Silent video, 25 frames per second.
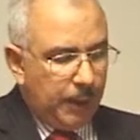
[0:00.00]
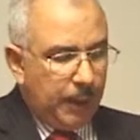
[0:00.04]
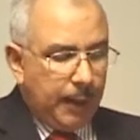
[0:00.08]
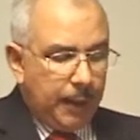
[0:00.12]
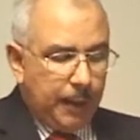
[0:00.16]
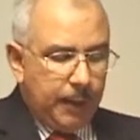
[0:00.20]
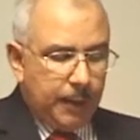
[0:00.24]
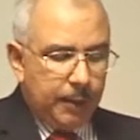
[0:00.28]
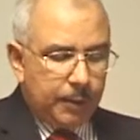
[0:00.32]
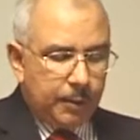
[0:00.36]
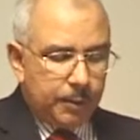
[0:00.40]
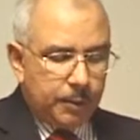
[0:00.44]

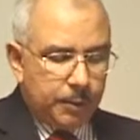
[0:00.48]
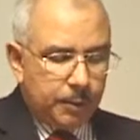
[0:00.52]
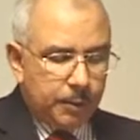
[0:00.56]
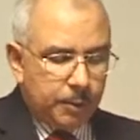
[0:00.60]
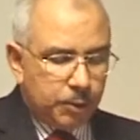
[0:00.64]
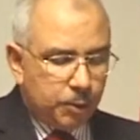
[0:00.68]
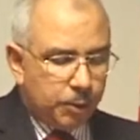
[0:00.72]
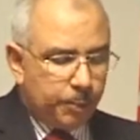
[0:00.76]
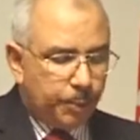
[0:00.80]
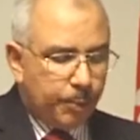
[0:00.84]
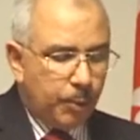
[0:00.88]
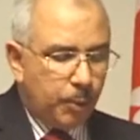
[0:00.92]
and
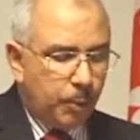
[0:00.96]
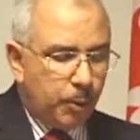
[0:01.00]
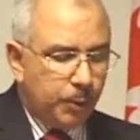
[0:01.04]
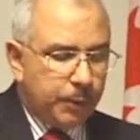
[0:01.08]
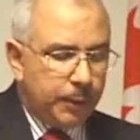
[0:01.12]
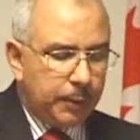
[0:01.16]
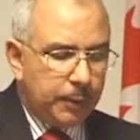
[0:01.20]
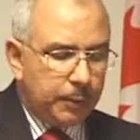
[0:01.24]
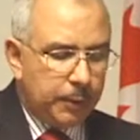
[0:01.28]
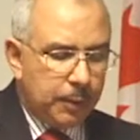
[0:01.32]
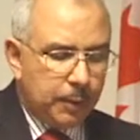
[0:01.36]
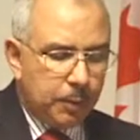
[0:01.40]
to
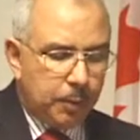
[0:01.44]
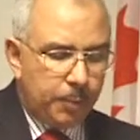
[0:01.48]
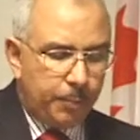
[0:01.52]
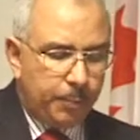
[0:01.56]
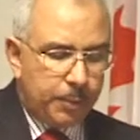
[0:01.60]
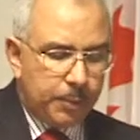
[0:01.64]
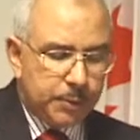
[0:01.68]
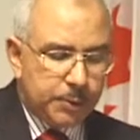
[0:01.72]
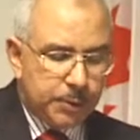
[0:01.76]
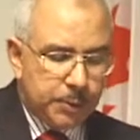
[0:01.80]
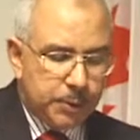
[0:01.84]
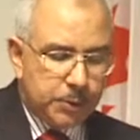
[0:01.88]
broaden the
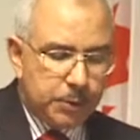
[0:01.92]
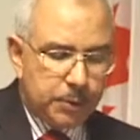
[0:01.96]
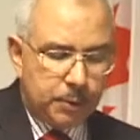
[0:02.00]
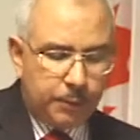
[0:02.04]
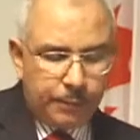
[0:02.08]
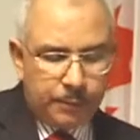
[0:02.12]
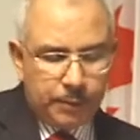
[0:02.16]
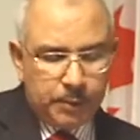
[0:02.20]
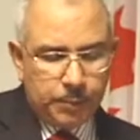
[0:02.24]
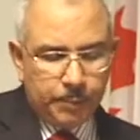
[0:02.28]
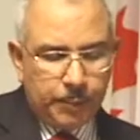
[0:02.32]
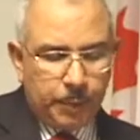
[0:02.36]
composition
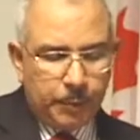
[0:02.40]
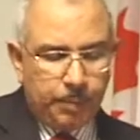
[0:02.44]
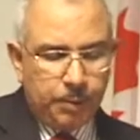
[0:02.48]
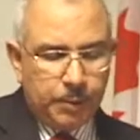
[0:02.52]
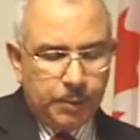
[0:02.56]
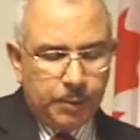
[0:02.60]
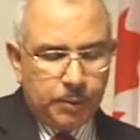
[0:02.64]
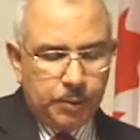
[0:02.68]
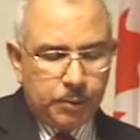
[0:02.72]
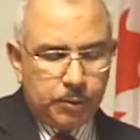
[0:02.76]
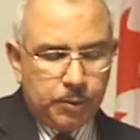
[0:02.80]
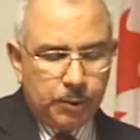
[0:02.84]
of its
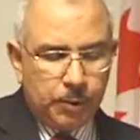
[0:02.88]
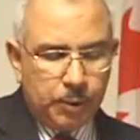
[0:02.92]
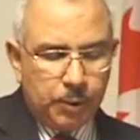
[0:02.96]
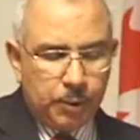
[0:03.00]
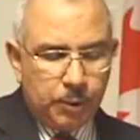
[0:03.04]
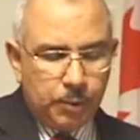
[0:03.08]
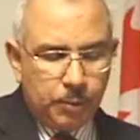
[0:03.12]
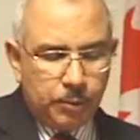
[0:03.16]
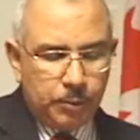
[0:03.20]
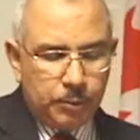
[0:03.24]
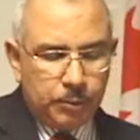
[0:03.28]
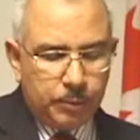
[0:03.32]
members to
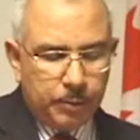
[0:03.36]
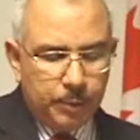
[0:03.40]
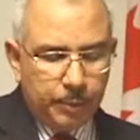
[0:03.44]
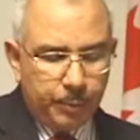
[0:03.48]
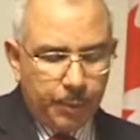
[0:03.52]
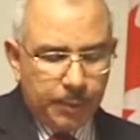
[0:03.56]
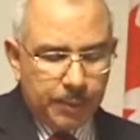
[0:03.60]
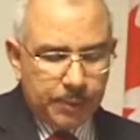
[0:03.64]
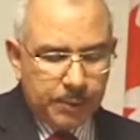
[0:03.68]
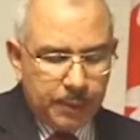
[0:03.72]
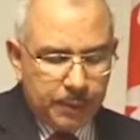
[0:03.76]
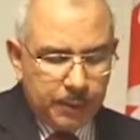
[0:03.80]
include
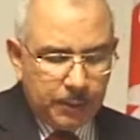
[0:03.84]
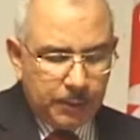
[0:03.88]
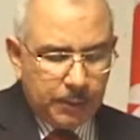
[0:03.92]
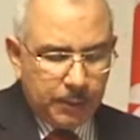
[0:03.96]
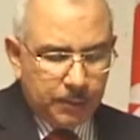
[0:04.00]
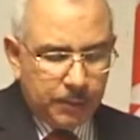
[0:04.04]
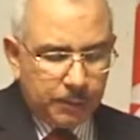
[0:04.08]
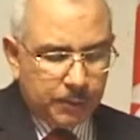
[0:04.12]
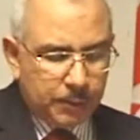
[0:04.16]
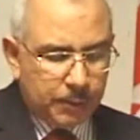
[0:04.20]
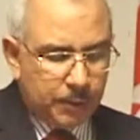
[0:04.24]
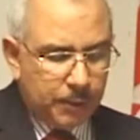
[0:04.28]

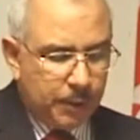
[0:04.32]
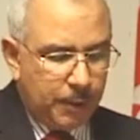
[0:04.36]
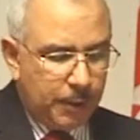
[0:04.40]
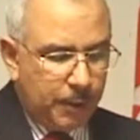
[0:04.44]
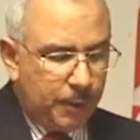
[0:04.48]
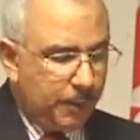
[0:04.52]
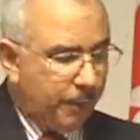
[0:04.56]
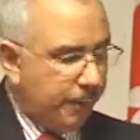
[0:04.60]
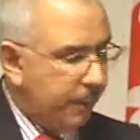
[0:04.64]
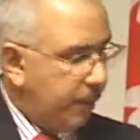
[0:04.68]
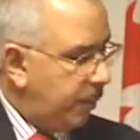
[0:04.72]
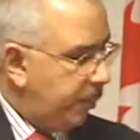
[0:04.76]
representatives
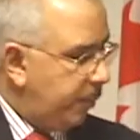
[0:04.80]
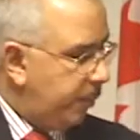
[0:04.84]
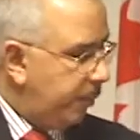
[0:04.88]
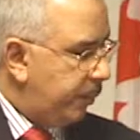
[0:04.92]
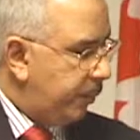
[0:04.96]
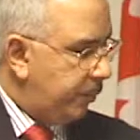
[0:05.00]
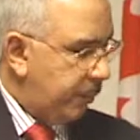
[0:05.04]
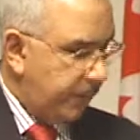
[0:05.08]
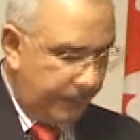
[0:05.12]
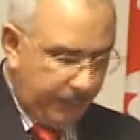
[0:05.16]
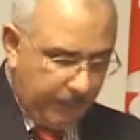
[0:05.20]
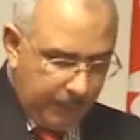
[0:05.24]

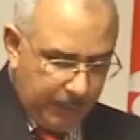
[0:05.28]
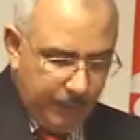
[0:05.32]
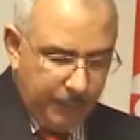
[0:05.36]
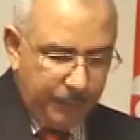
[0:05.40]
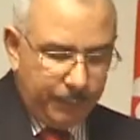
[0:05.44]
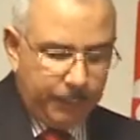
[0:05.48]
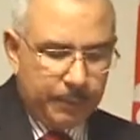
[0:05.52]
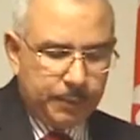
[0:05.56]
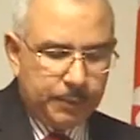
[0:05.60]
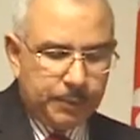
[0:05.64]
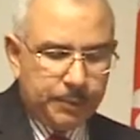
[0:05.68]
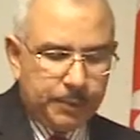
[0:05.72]
from
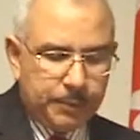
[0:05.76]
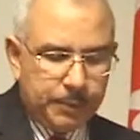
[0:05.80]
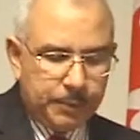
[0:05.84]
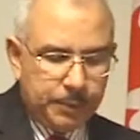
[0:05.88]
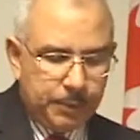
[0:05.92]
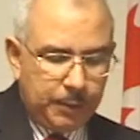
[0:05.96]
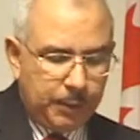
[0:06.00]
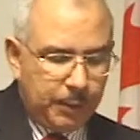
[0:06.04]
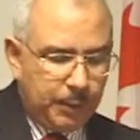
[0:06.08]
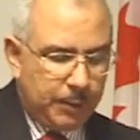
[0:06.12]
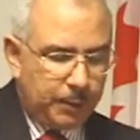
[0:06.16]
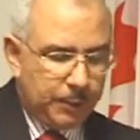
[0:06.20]
relevant
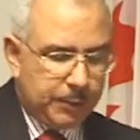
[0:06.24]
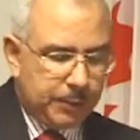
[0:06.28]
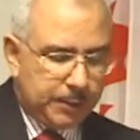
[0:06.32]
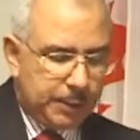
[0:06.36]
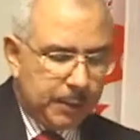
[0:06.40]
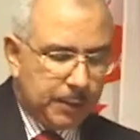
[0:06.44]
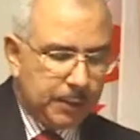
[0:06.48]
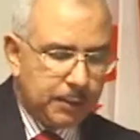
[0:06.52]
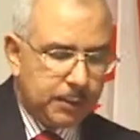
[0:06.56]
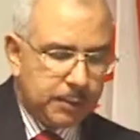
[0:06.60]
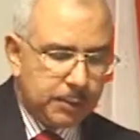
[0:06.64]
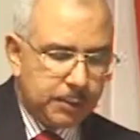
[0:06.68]

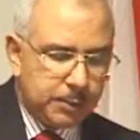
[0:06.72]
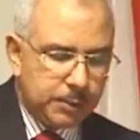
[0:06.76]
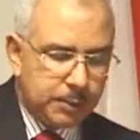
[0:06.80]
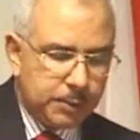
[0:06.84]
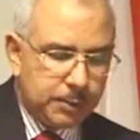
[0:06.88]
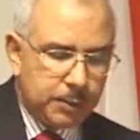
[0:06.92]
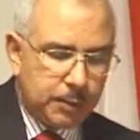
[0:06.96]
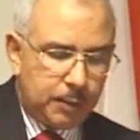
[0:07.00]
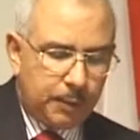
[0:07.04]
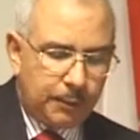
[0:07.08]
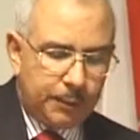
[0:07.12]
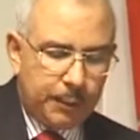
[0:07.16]

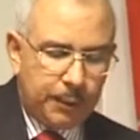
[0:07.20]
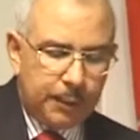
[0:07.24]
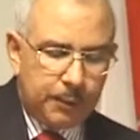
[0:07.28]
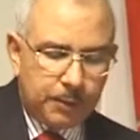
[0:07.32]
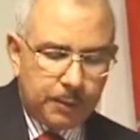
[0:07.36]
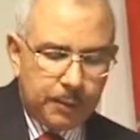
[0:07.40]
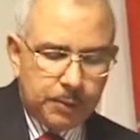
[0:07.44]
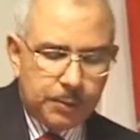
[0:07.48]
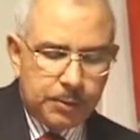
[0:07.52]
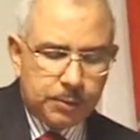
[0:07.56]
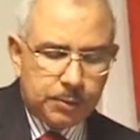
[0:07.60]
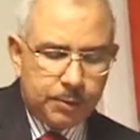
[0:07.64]
sectors of the
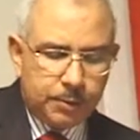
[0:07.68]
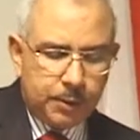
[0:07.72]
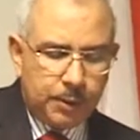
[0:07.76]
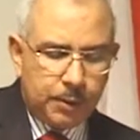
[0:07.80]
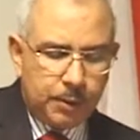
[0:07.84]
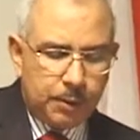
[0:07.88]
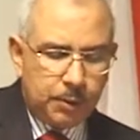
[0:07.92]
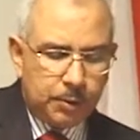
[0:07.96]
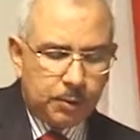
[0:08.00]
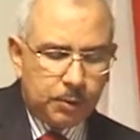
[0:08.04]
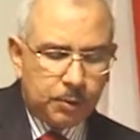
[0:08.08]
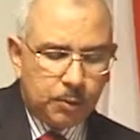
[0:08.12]

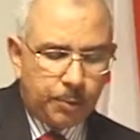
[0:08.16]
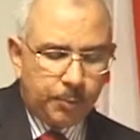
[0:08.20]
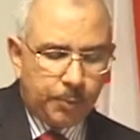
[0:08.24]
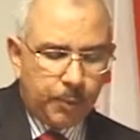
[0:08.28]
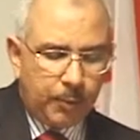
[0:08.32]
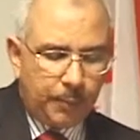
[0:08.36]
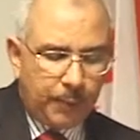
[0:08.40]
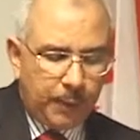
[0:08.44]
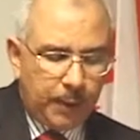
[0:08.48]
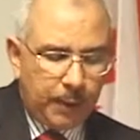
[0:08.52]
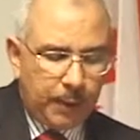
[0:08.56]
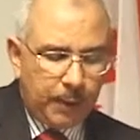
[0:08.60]
industry to
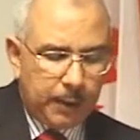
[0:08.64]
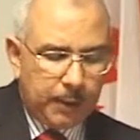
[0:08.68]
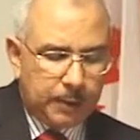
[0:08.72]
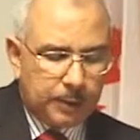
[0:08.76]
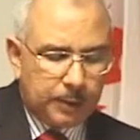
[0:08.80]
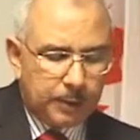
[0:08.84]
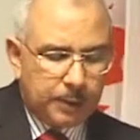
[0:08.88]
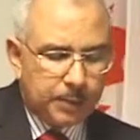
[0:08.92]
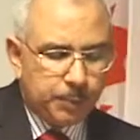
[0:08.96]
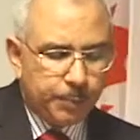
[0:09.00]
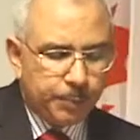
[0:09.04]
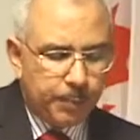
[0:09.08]
provide
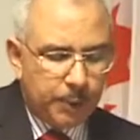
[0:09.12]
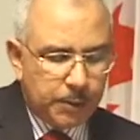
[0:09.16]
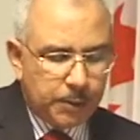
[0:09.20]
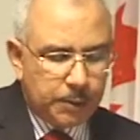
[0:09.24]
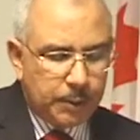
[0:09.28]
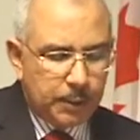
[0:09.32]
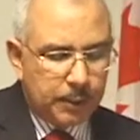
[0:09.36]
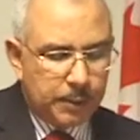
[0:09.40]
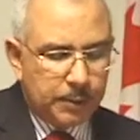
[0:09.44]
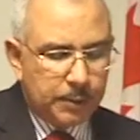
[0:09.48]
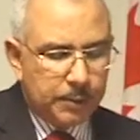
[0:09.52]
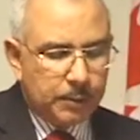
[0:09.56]

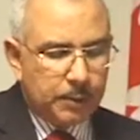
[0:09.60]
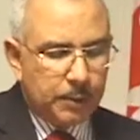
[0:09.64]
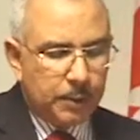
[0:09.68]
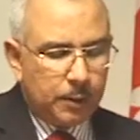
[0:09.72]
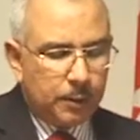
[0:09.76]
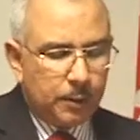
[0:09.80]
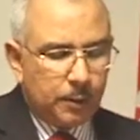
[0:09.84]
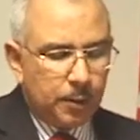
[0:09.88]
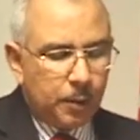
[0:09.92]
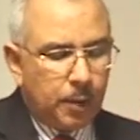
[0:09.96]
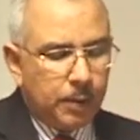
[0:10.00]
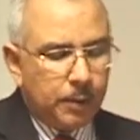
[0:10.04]
specialist
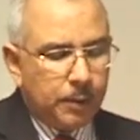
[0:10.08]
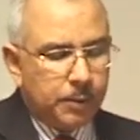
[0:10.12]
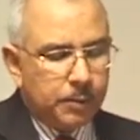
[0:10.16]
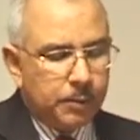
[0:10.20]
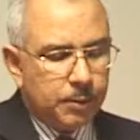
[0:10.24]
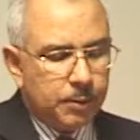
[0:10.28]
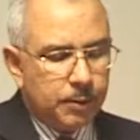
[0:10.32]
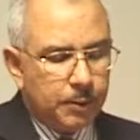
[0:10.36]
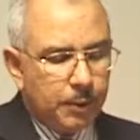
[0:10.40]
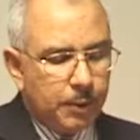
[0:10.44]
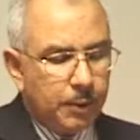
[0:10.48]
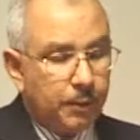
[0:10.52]

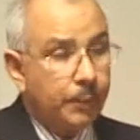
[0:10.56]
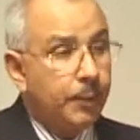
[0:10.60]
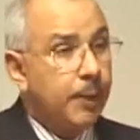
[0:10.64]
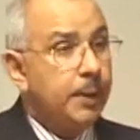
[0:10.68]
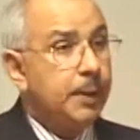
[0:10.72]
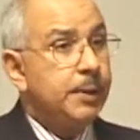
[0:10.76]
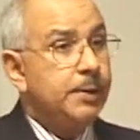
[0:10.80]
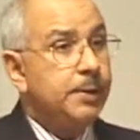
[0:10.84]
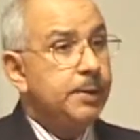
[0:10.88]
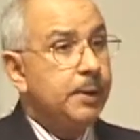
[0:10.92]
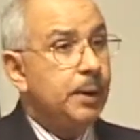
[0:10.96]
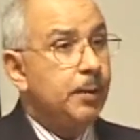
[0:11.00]
knowledge, for
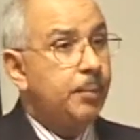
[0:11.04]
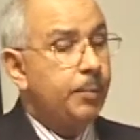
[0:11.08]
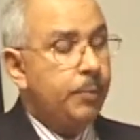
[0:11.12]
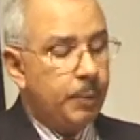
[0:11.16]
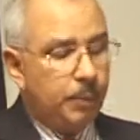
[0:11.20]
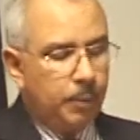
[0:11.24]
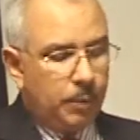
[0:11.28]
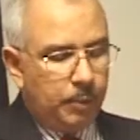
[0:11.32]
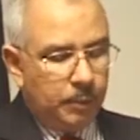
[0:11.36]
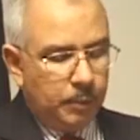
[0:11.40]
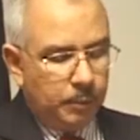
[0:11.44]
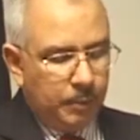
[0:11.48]

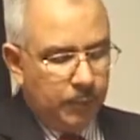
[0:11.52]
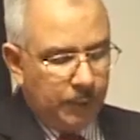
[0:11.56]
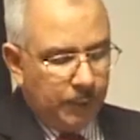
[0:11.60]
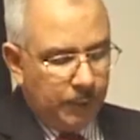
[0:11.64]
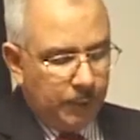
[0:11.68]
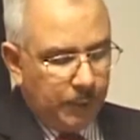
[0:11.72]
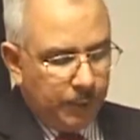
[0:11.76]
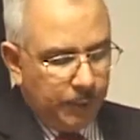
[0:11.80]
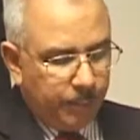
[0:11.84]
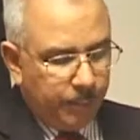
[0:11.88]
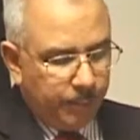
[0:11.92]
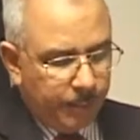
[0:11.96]
example,
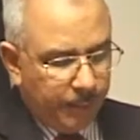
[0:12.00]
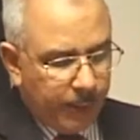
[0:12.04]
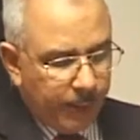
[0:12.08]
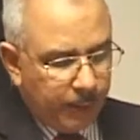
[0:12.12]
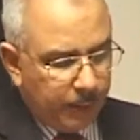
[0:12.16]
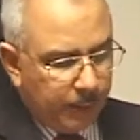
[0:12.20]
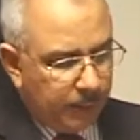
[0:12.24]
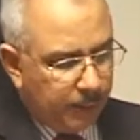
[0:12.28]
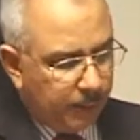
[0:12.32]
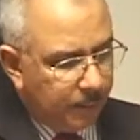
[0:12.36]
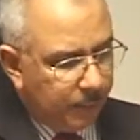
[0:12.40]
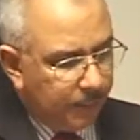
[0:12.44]
in
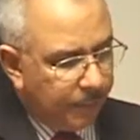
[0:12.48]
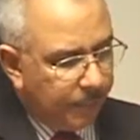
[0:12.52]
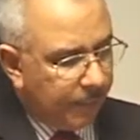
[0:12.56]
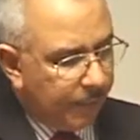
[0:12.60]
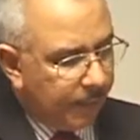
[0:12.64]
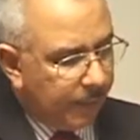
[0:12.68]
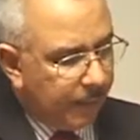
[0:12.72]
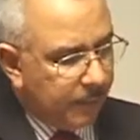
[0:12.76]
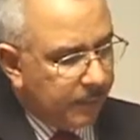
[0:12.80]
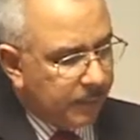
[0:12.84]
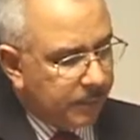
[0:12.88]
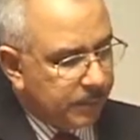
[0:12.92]
banking,
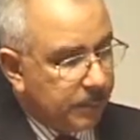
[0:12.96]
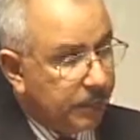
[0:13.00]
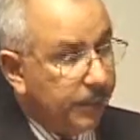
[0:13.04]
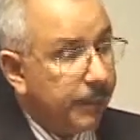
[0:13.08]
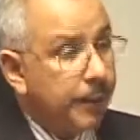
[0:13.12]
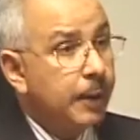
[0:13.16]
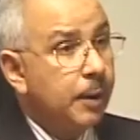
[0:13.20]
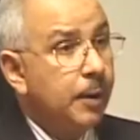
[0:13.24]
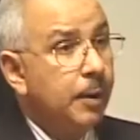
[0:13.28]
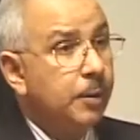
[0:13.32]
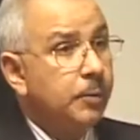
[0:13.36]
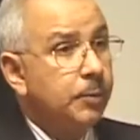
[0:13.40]
finance, and
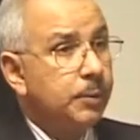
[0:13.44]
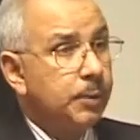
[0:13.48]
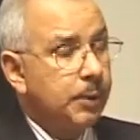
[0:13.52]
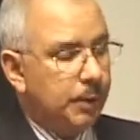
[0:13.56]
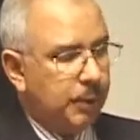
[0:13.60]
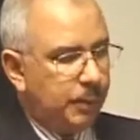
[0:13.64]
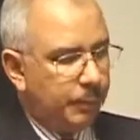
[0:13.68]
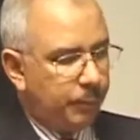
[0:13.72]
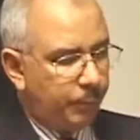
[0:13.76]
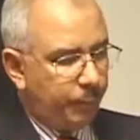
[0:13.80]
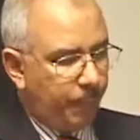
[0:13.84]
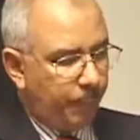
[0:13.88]

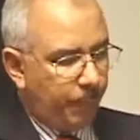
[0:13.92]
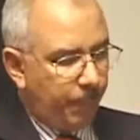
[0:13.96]
accounting,